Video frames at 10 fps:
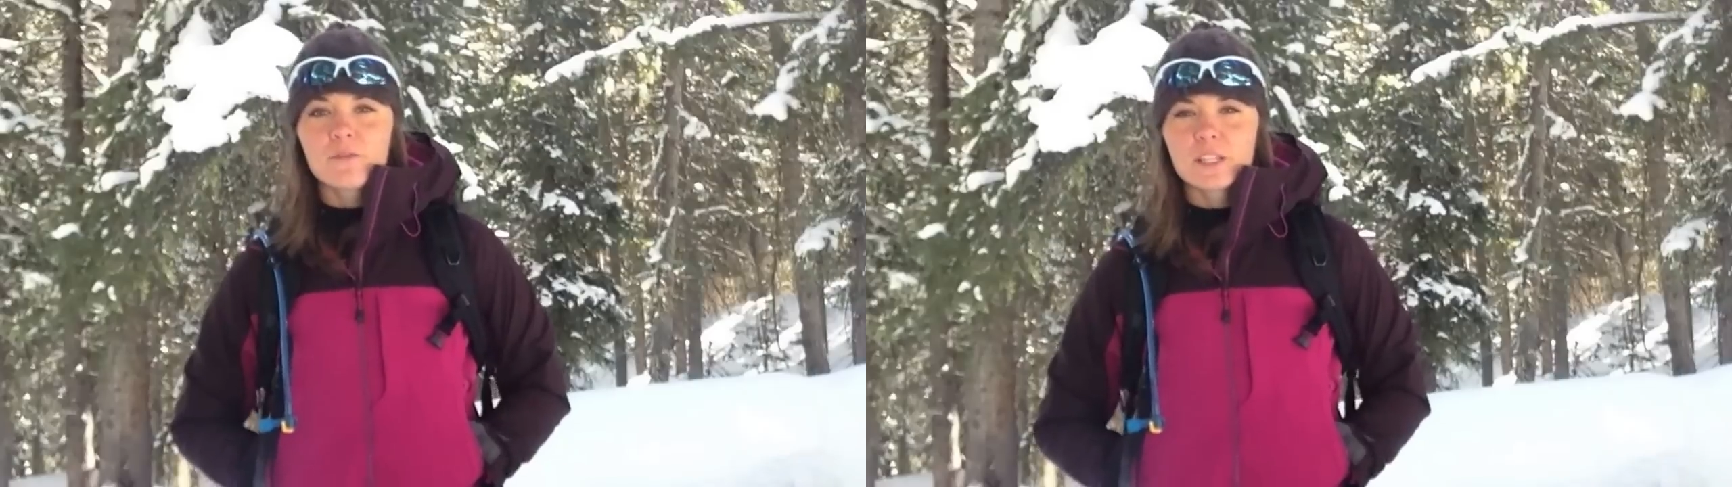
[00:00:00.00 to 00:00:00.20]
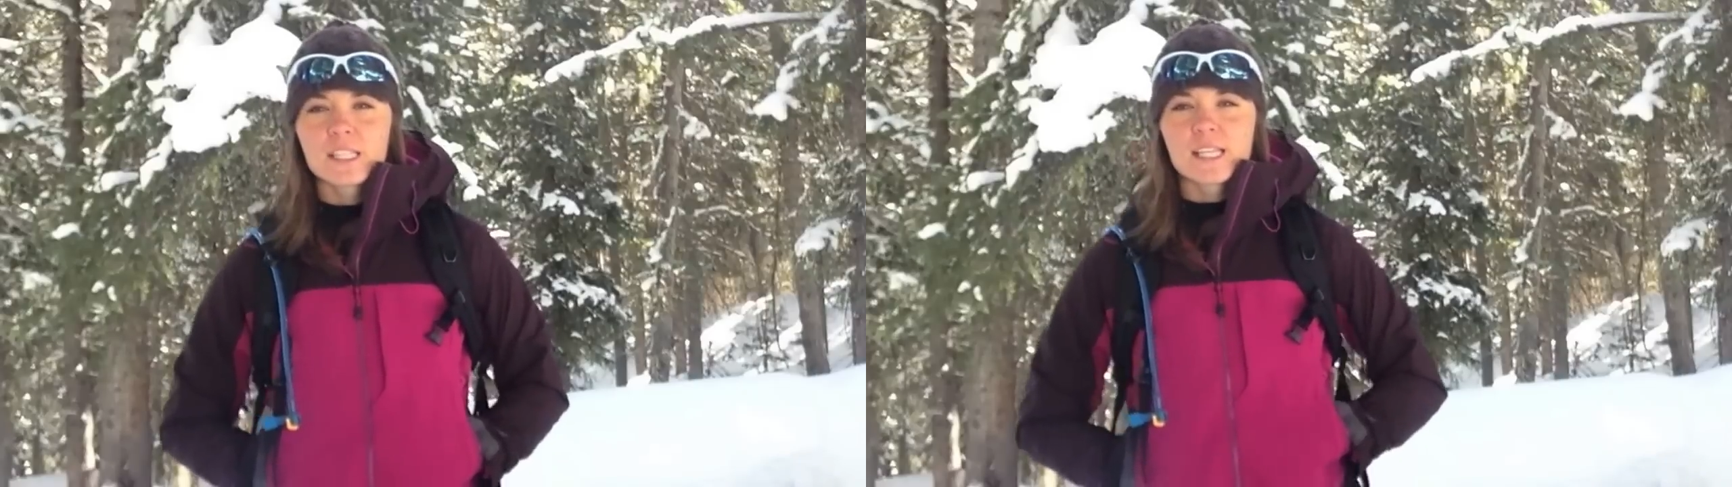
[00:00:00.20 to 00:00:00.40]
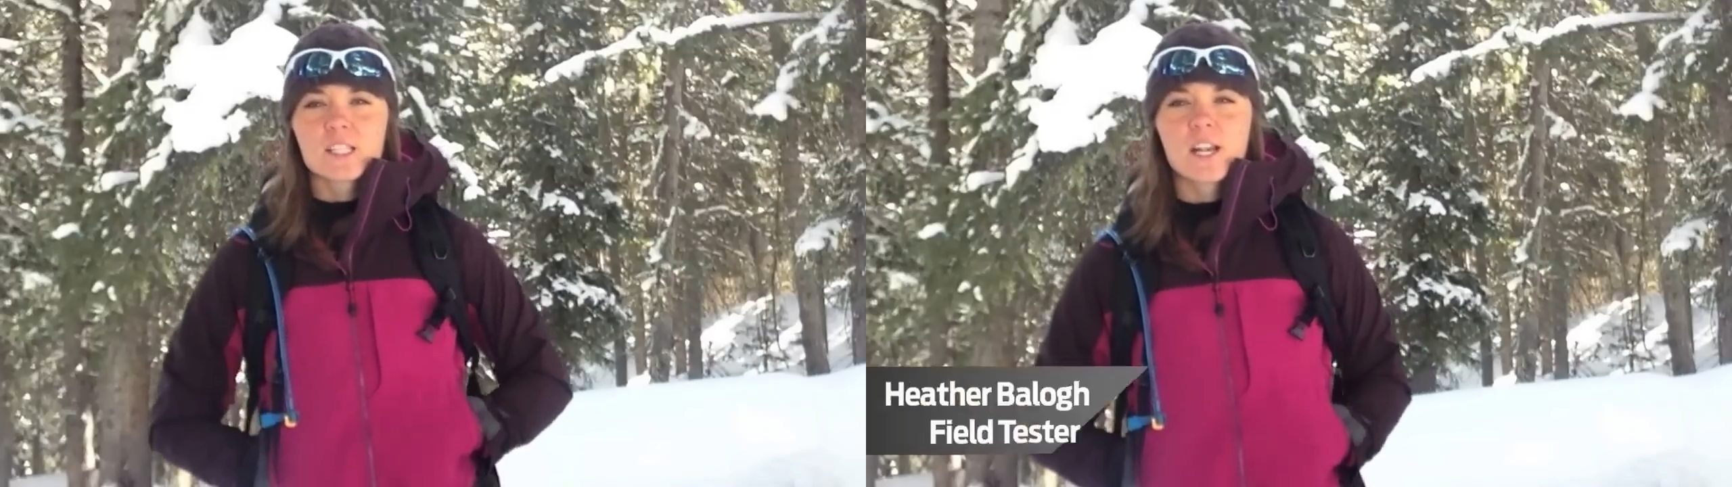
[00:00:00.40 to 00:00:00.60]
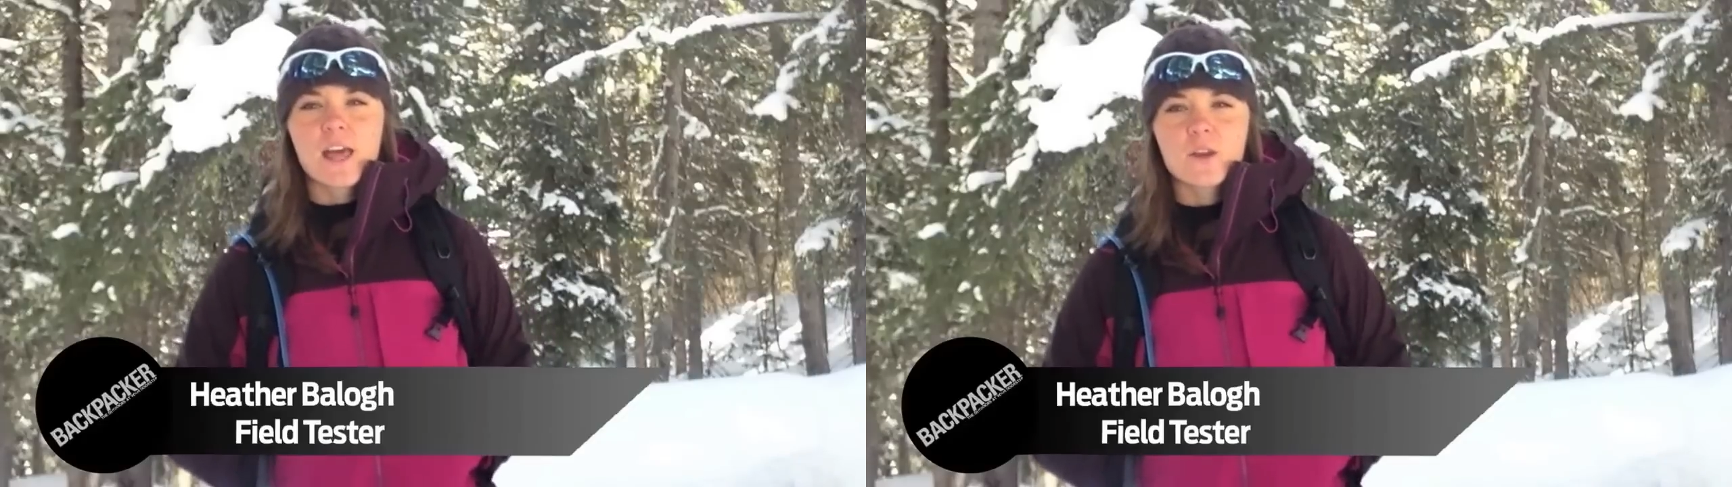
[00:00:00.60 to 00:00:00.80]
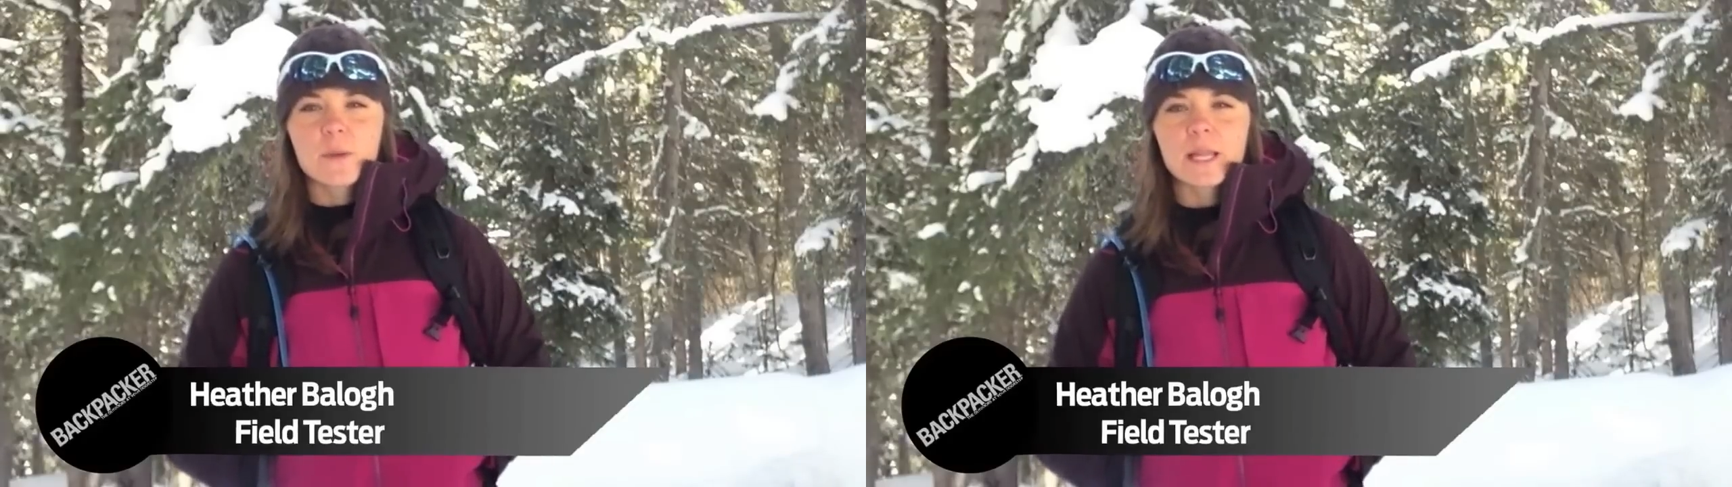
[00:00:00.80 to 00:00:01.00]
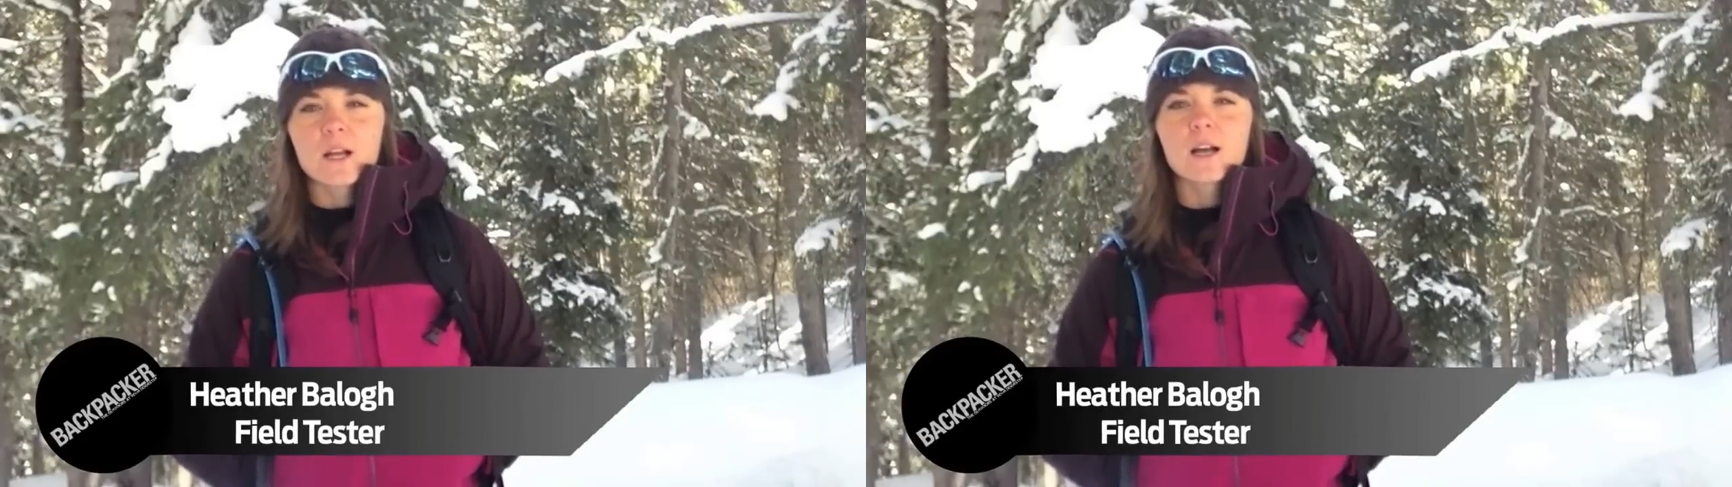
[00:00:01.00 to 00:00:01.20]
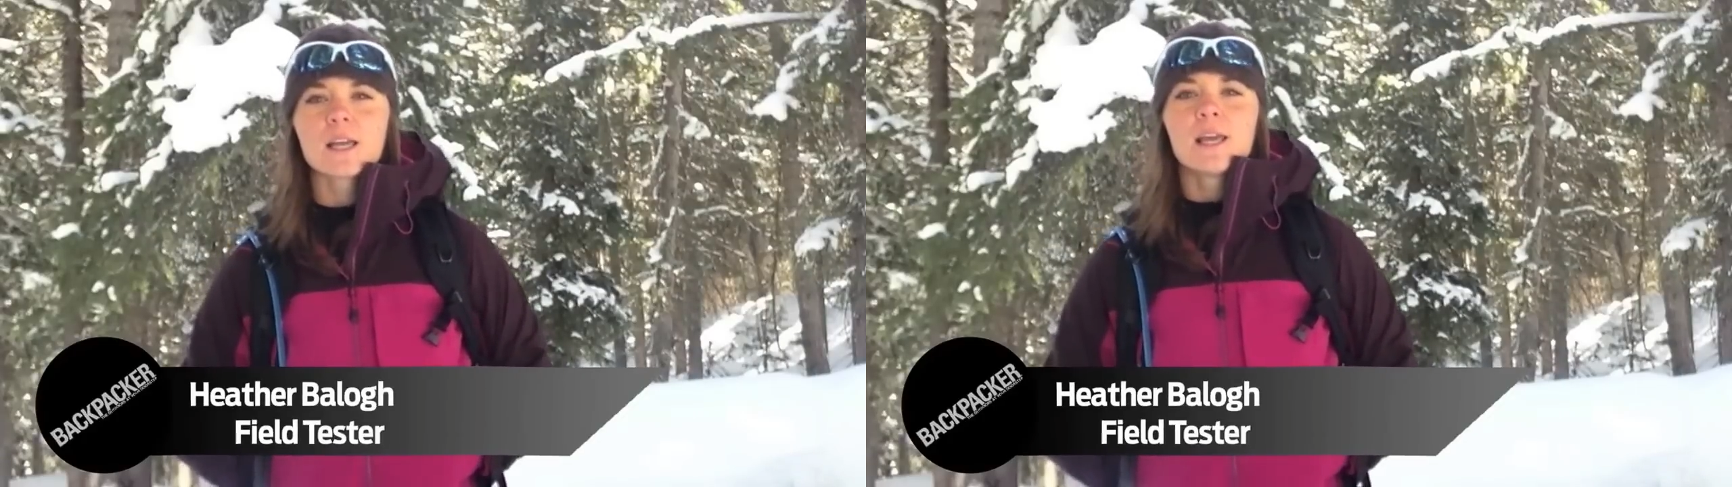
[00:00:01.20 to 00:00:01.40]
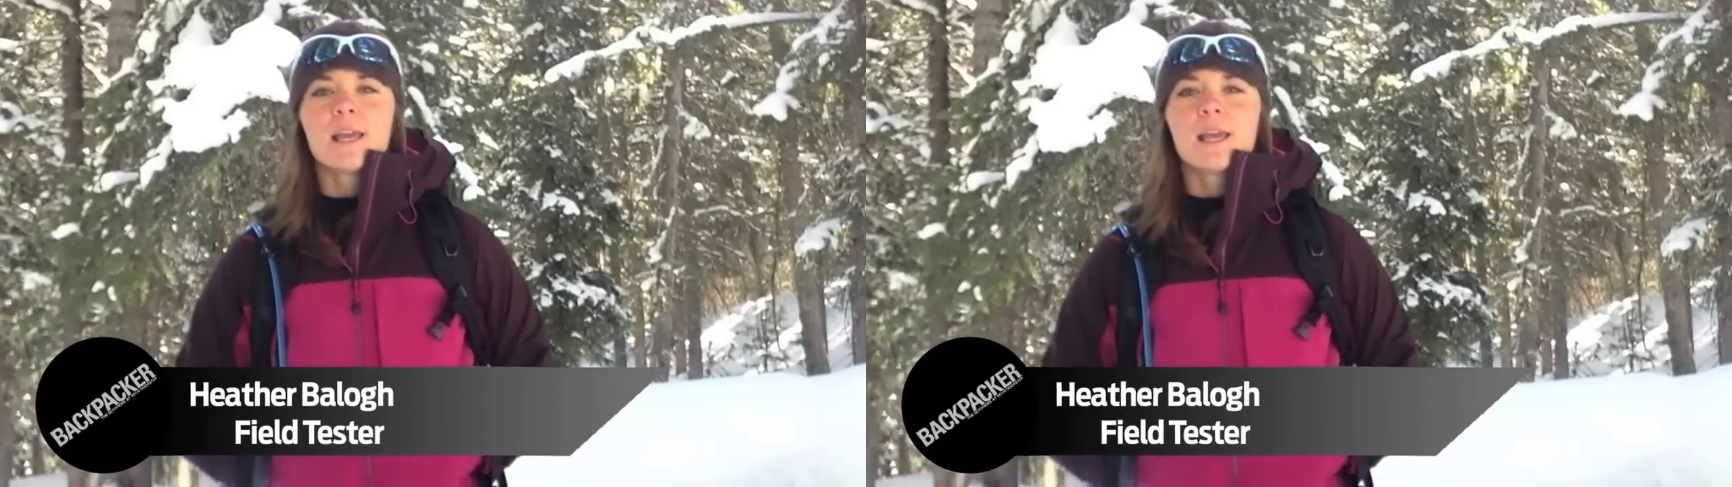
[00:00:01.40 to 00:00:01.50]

field tester Heather Baylog,